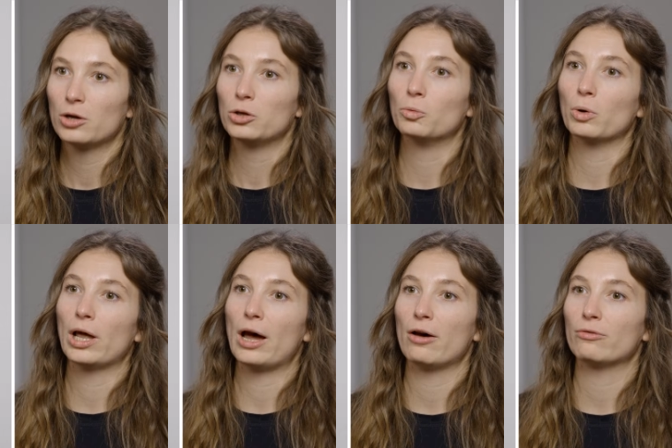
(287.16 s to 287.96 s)
you will
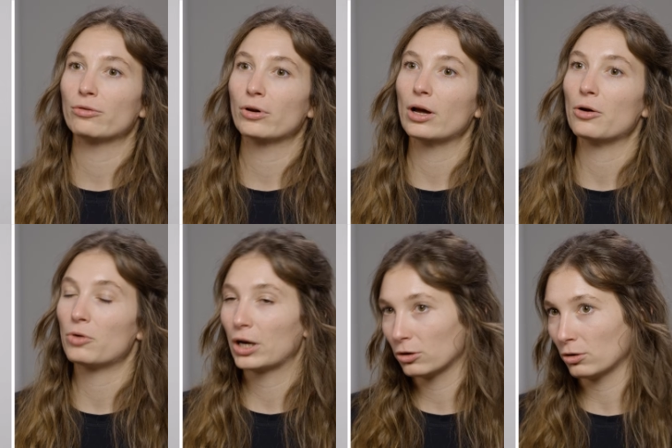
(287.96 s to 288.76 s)
have a
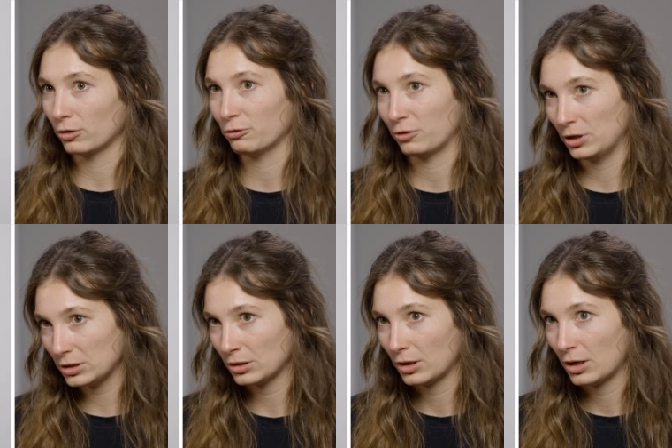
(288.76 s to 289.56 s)
regular
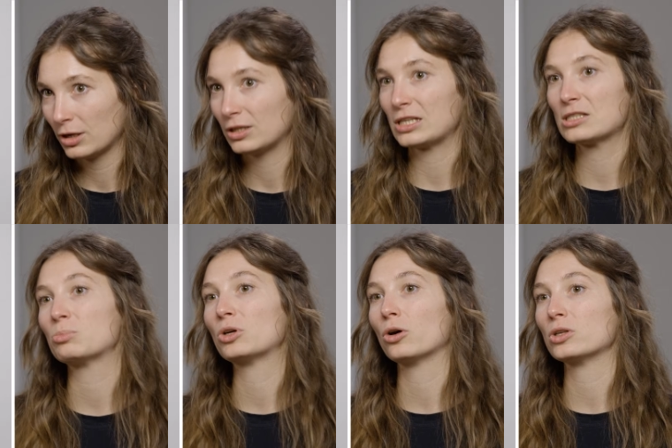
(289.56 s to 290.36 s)
fit, that's
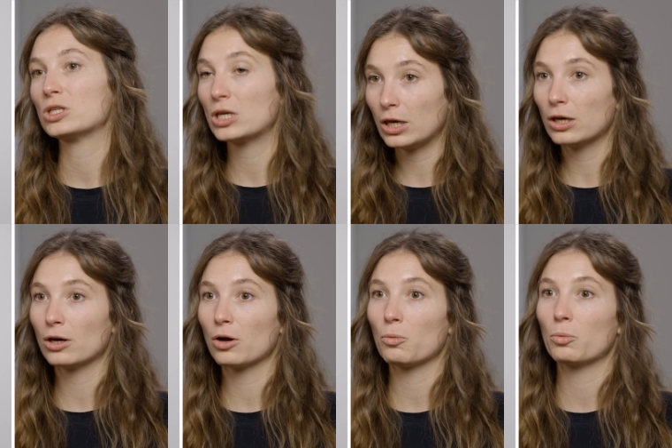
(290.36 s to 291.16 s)
because
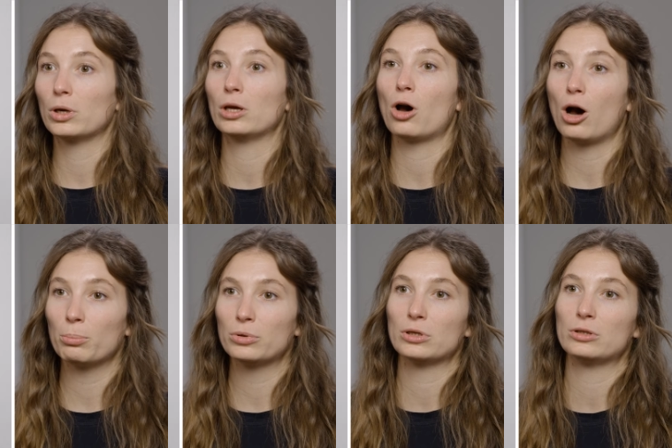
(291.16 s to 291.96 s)
here we
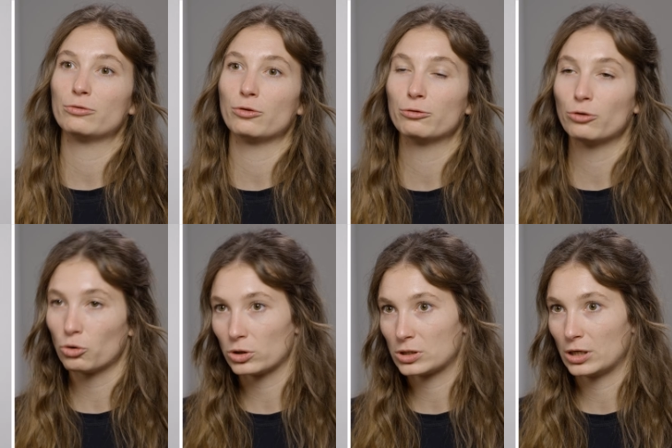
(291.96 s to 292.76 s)
opted for
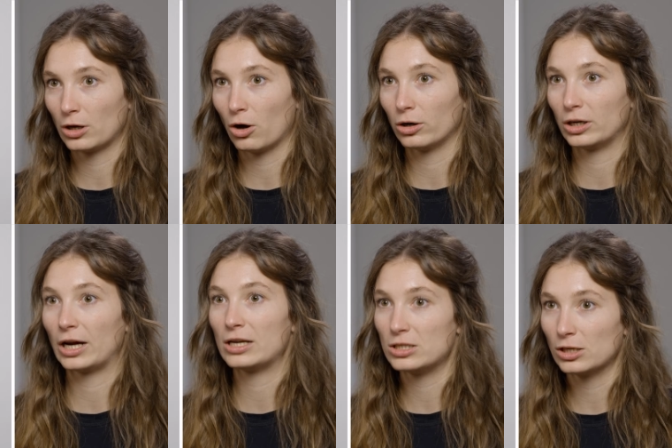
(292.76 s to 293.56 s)
focusing on an
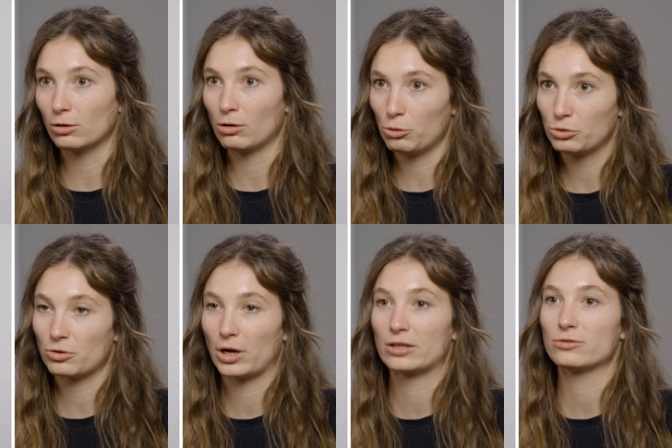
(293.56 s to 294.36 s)
ideal load
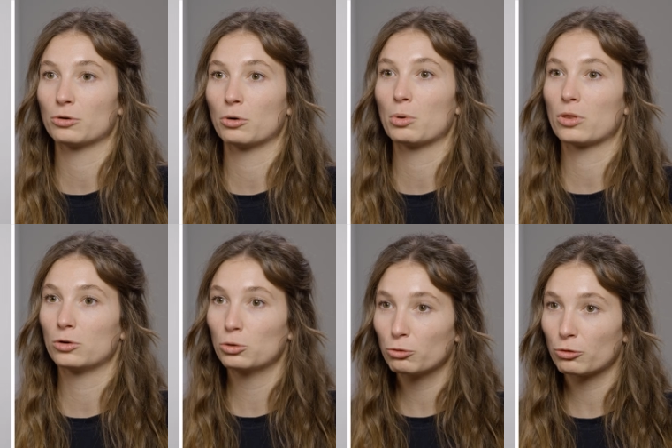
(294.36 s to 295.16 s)
transfer with a
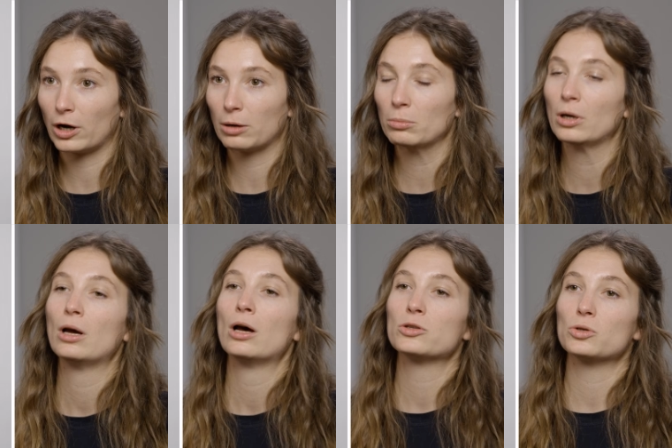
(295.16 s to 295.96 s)
U-frame,
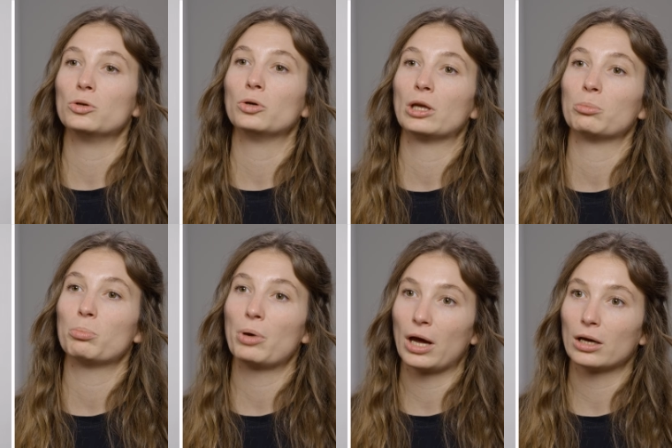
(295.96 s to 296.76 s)
so you can
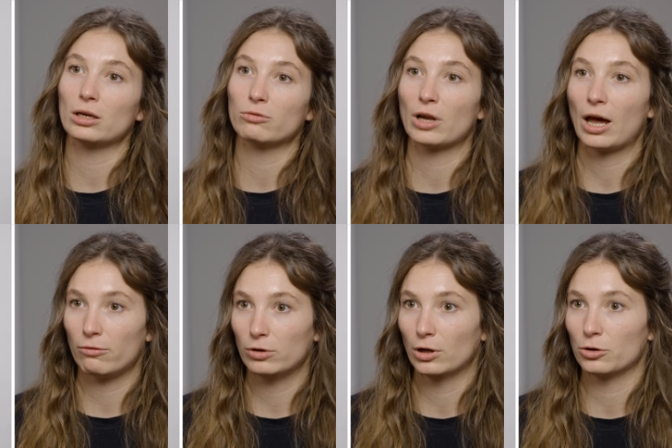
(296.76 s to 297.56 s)
pack even
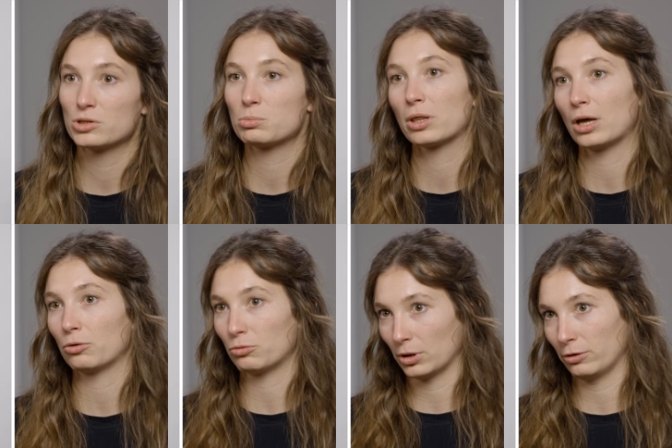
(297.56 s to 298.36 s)
heavy loads
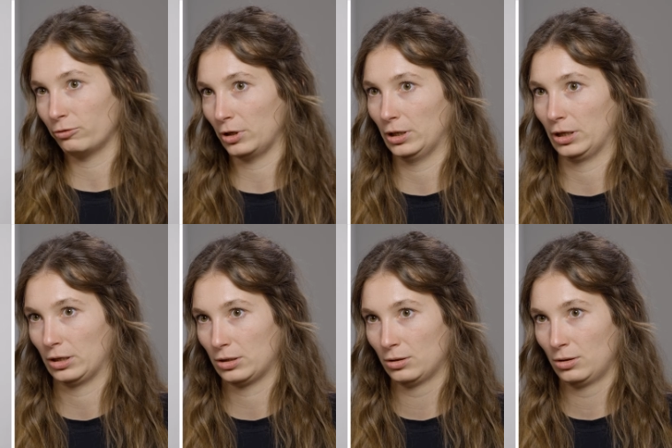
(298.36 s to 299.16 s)
without really feeling
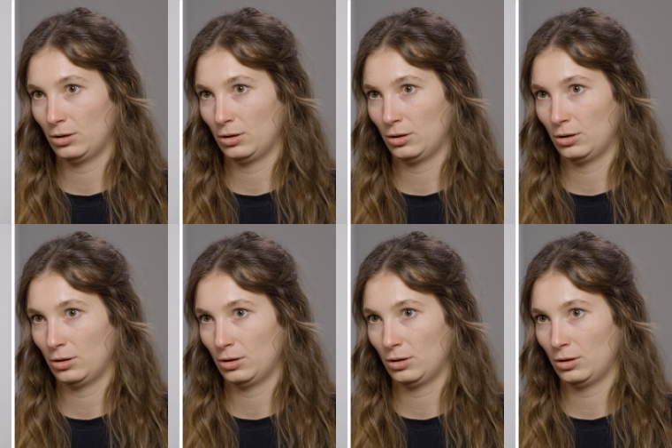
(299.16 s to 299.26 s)
it.